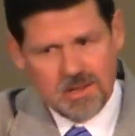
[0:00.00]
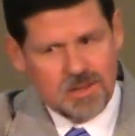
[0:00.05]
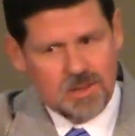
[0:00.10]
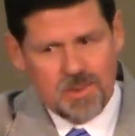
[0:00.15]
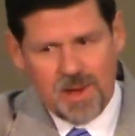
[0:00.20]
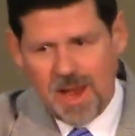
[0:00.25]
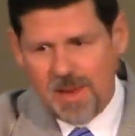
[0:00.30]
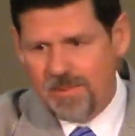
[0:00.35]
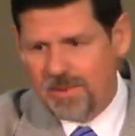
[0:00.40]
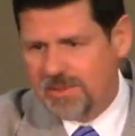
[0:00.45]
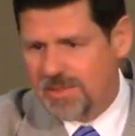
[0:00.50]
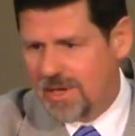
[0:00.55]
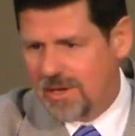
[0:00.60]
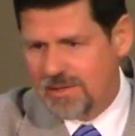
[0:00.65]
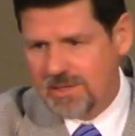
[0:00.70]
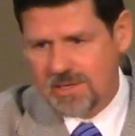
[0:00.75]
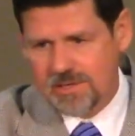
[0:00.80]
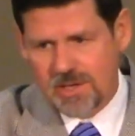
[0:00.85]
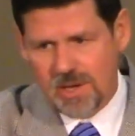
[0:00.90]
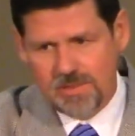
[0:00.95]
The Bible
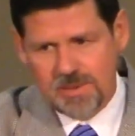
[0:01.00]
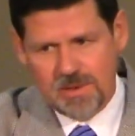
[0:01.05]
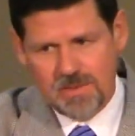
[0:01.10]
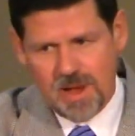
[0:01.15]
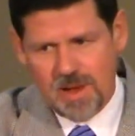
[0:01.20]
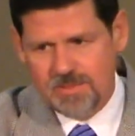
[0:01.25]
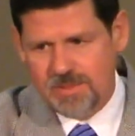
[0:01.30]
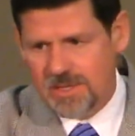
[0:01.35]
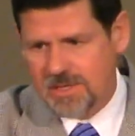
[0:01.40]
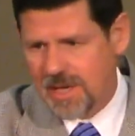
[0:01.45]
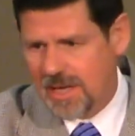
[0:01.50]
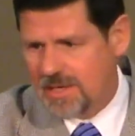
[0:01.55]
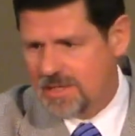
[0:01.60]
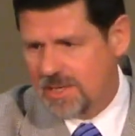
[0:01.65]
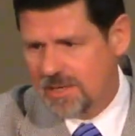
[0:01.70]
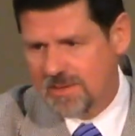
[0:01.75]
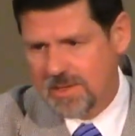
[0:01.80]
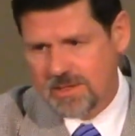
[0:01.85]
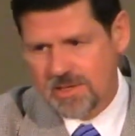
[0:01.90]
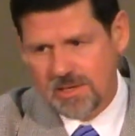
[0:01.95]
tells us something, moms and
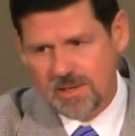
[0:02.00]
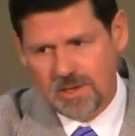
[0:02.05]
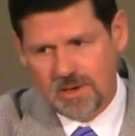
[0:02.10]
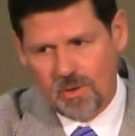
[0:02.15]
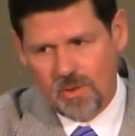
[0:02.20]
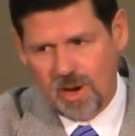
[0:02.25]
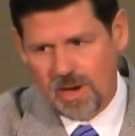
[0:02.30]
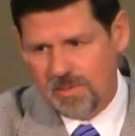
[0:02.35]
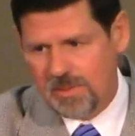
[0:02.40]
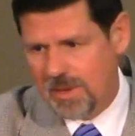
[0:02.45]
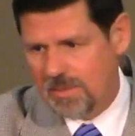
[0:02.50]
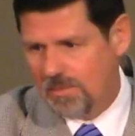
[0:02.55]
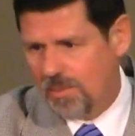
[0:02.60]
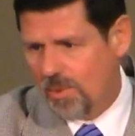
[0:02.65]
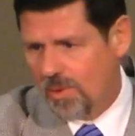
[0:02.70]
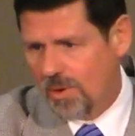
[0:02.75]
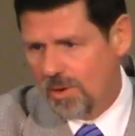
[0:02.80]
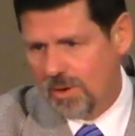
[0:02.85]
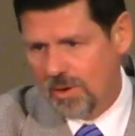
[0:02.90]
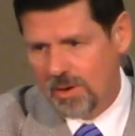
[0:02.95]
dads here, that's incredibly
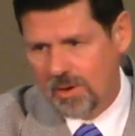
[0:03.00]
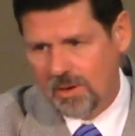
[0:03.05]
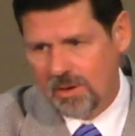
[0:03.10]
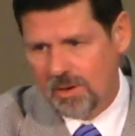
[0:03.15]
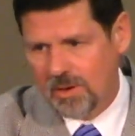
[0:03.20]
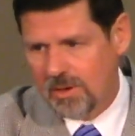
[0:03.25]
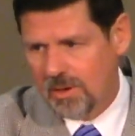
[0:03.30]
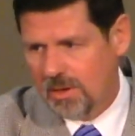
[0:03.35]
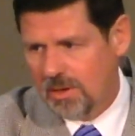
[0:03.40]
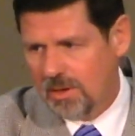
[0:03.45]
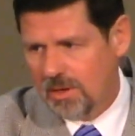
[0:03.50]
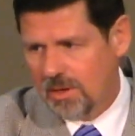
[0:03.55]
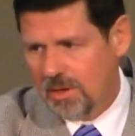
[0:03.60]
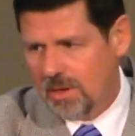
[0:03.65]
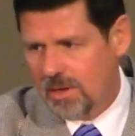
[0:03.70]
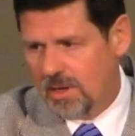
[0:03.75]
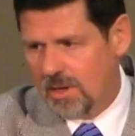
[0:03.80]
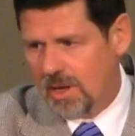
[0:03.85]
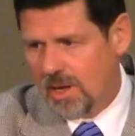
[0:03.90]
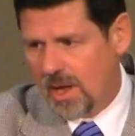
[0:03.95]
important.
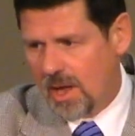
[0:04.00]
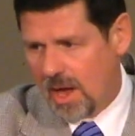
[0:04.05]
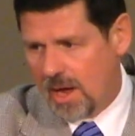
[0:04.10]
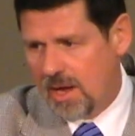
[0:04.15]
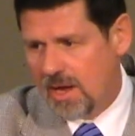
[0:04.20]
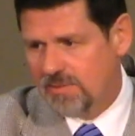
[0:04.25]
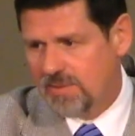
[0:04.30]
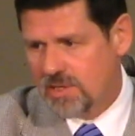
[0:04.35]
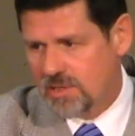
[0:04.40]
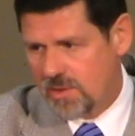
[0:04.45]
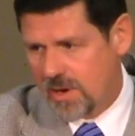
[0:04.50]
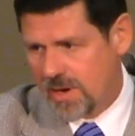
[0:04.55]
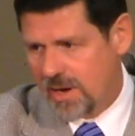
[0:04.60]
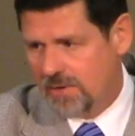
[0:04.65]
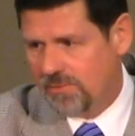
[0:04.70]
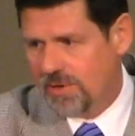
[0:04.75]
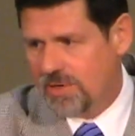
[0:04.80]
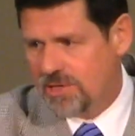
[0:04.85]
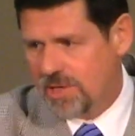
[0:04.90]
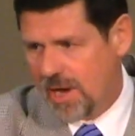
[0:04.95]
I have to train
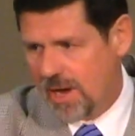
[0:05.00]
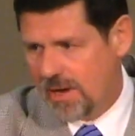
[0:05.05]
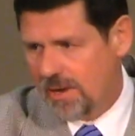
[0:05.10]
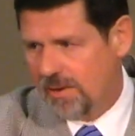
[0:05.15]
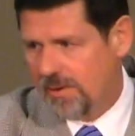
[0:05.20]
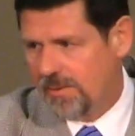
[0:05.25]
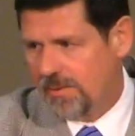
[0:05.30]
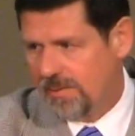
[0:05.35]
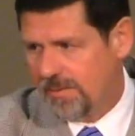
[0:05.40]
every child.